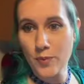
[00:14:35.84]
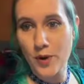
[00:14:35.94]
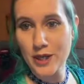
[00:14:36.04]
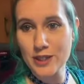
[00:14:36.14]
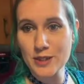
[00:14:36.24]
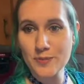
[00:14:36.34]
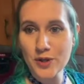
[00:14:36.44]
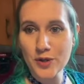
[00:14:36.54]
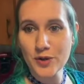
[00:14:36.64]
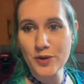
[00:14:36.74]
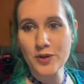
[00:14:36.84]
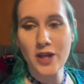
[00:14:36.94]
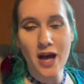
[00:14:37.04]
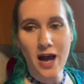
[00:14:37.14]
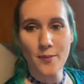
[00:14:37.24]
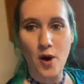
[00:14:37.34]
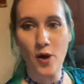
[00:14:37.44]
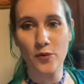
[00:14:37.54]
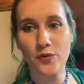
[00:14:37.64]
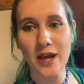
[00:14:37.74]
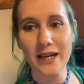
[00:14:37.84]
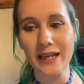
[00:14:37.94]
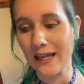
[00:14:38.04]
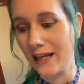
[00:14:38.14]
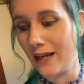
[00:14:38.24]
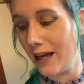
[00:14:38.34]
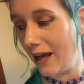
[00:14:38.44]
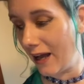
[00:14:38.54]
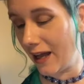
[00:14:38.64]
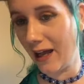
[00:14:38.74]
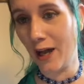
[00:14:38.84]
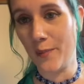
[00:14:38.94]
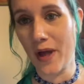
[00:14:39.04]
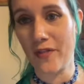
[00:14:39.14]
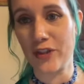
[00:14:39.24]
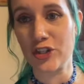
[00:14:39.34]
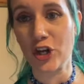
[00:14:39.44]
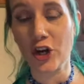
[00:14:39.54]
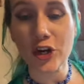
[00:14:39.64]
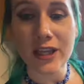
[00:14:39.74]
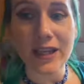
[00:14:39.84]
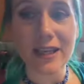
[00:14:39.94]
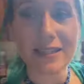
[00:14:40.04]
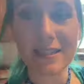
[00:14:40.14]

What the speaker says: pretty smooth. I'm all ready. The turkey is